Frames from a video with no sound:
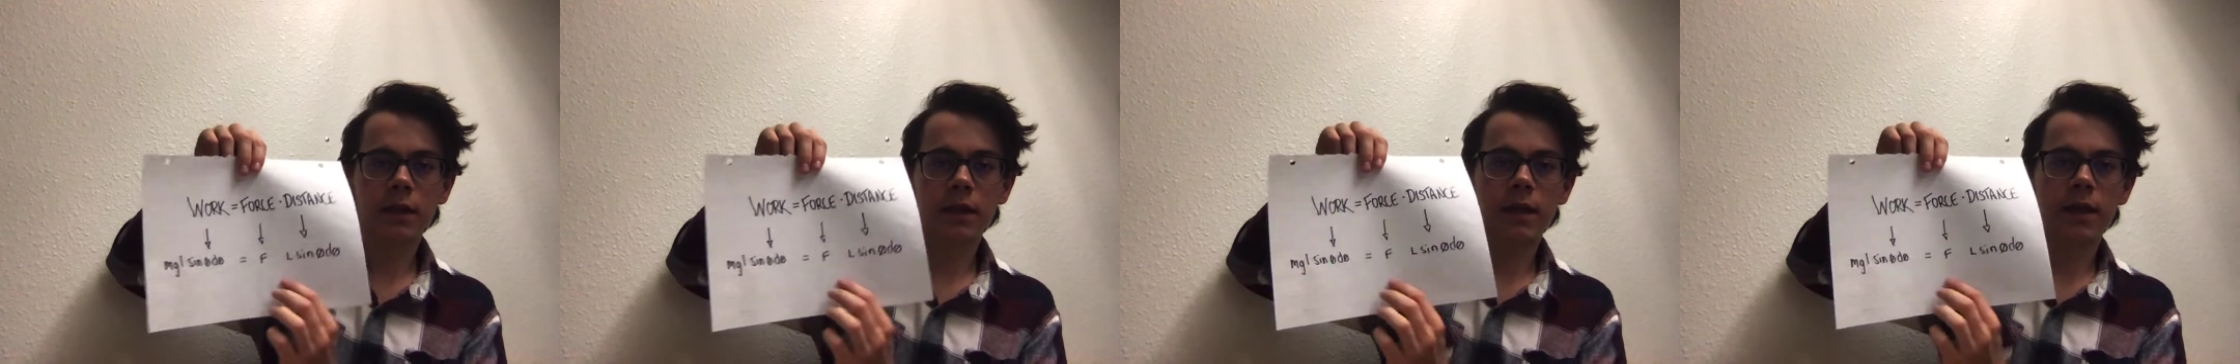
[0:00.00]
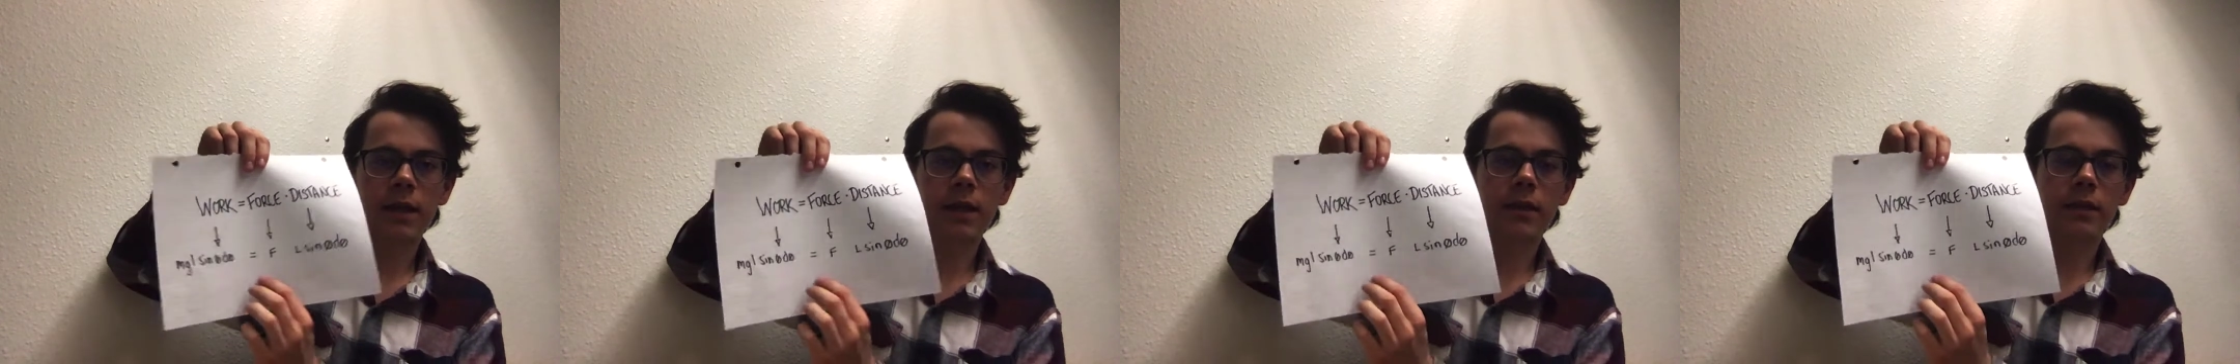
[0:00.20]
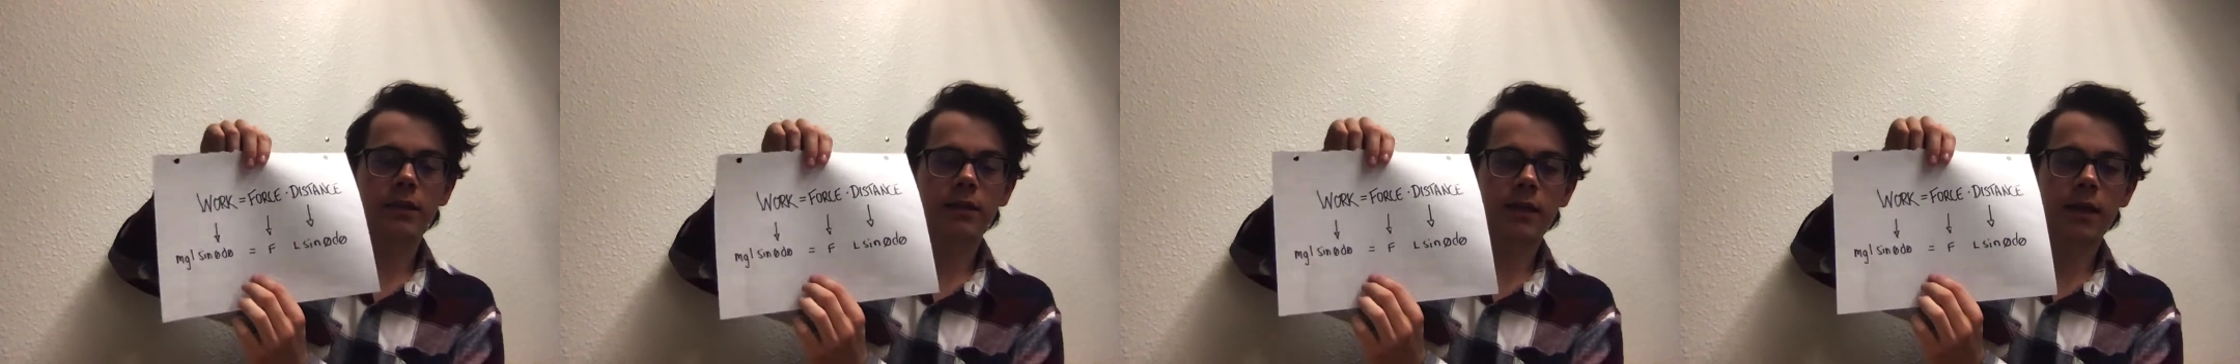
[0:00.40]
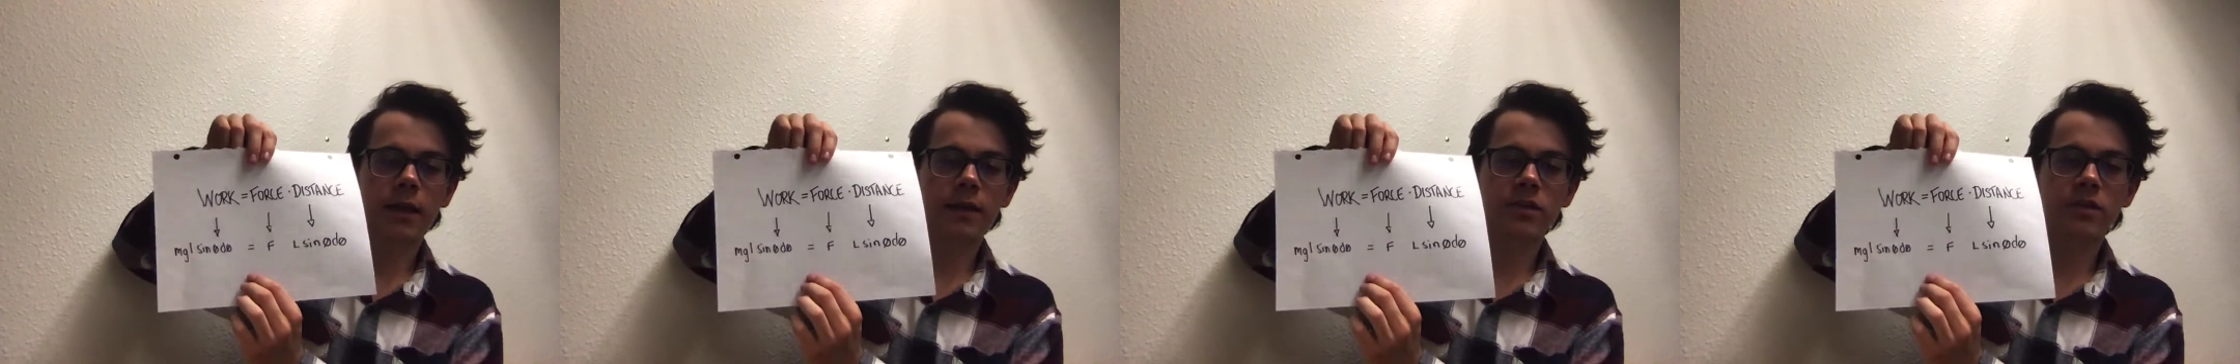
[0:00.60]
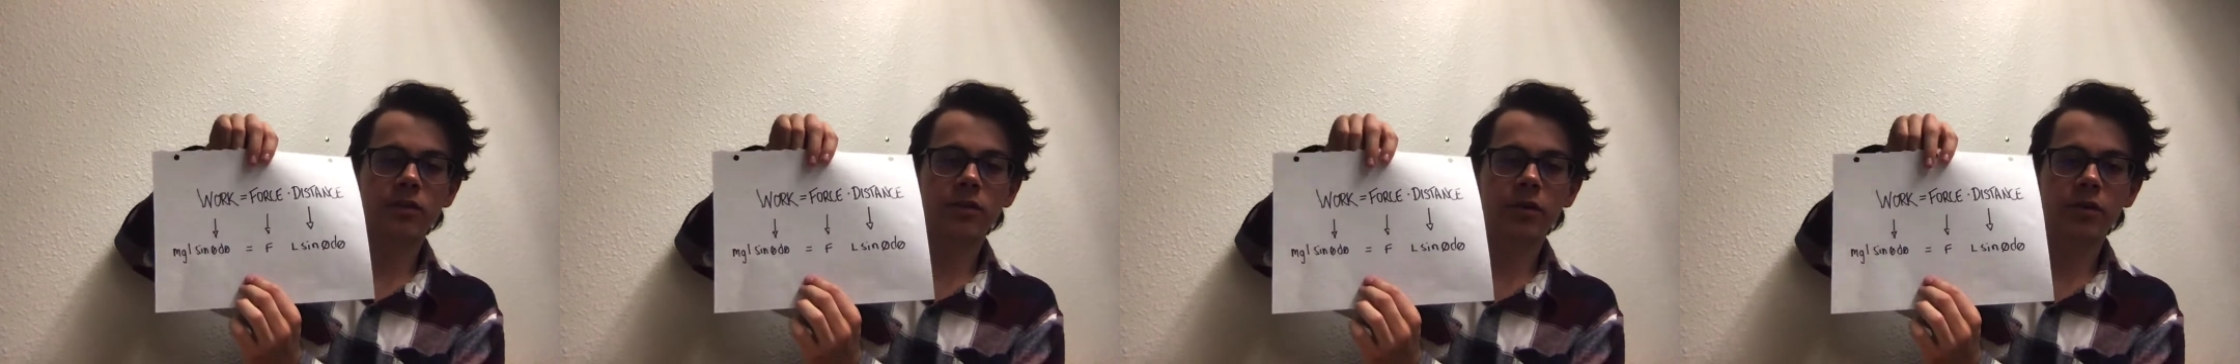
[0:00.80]
And
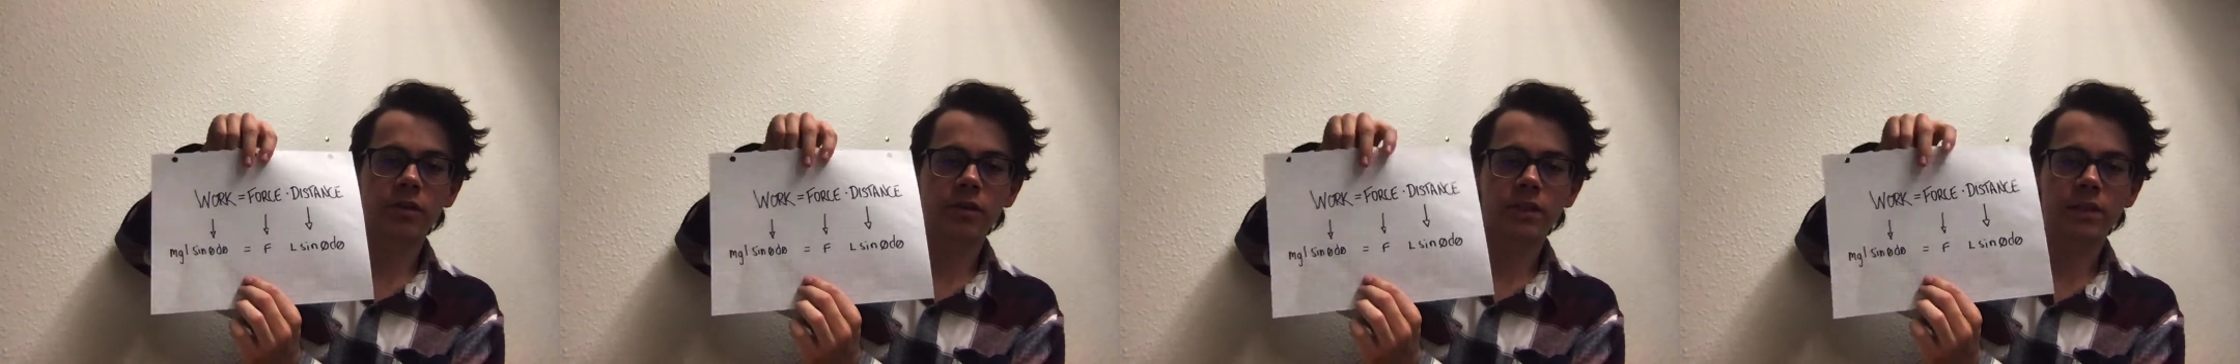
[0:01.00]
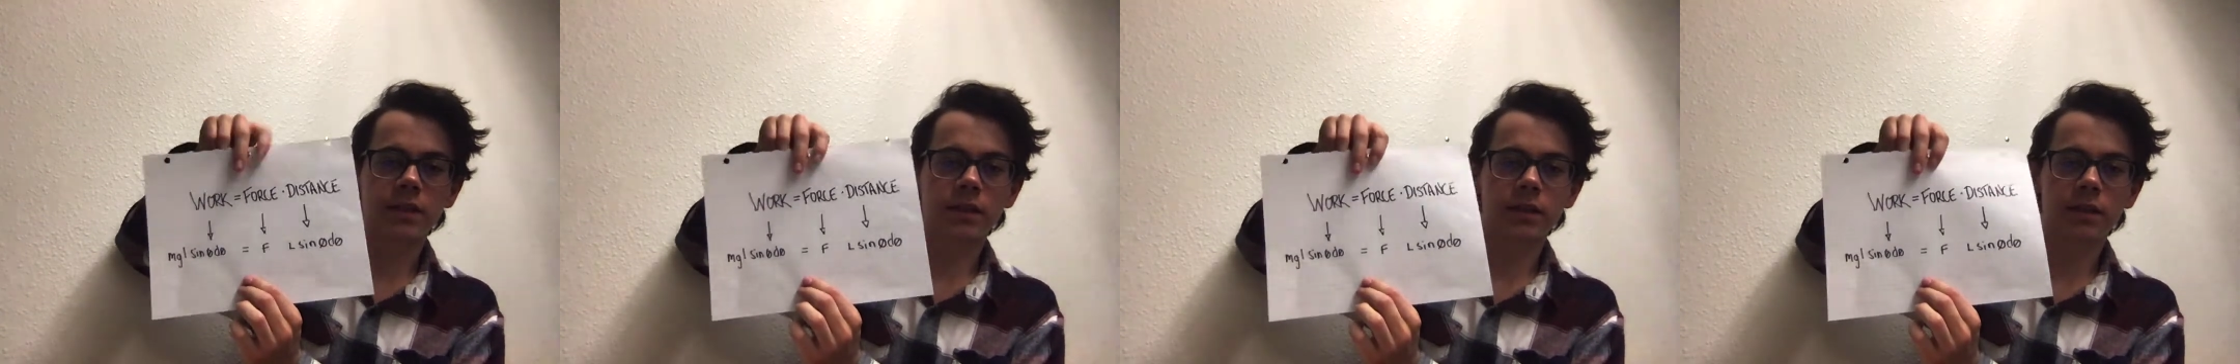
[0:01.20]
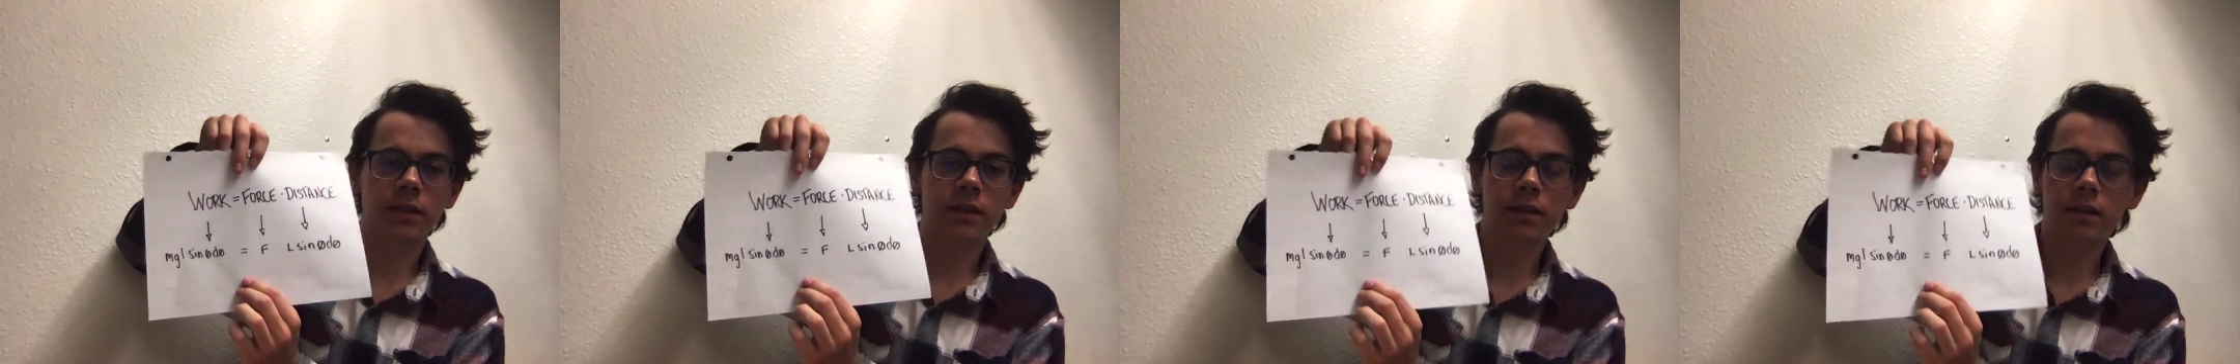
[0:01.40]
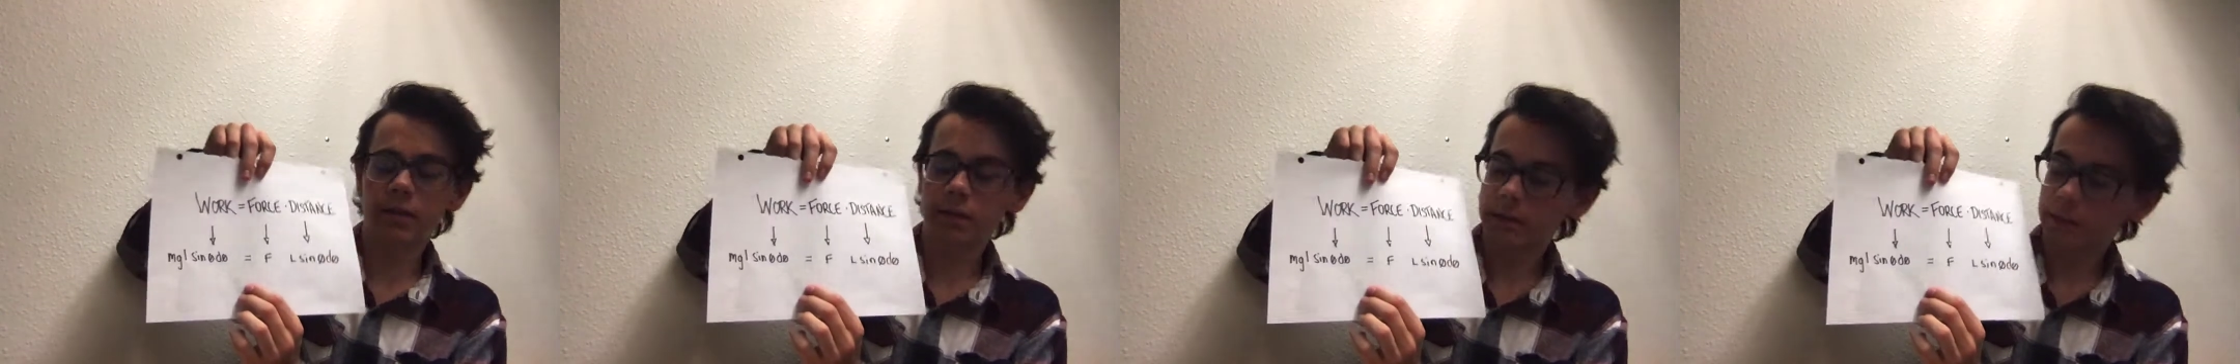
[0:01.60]
as you notice here,